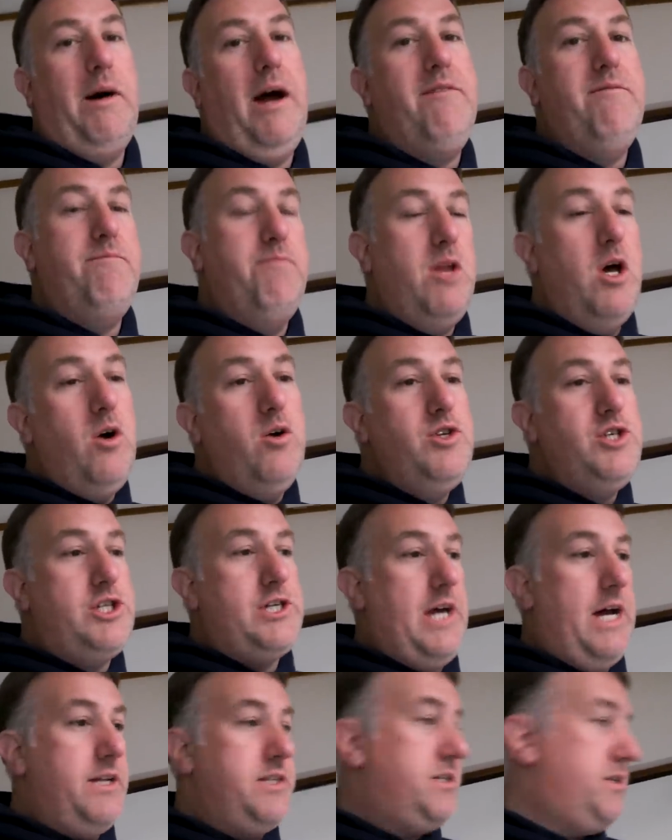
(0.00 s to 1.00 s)
I've known
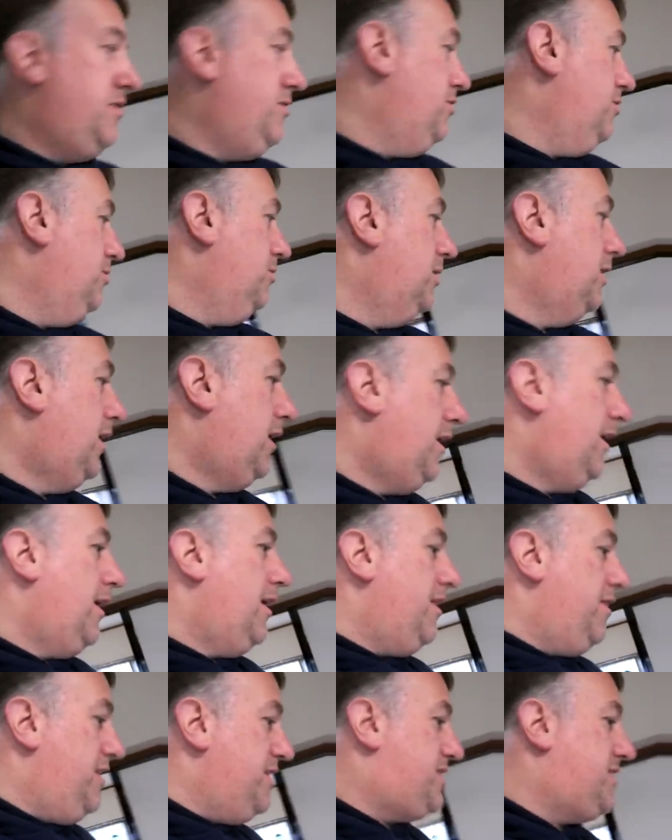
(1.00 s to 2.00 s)
Jets who,
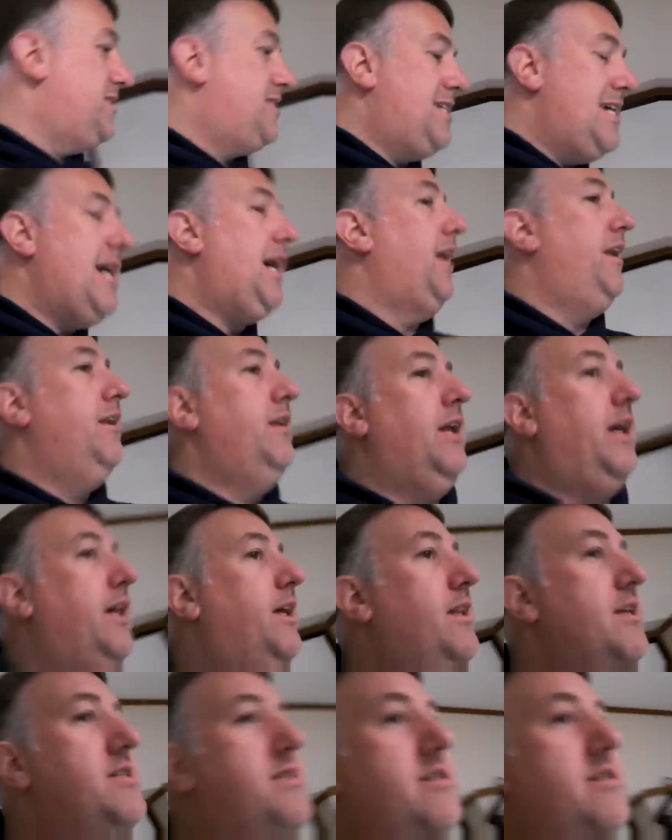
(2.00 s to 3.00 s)
this is it, like this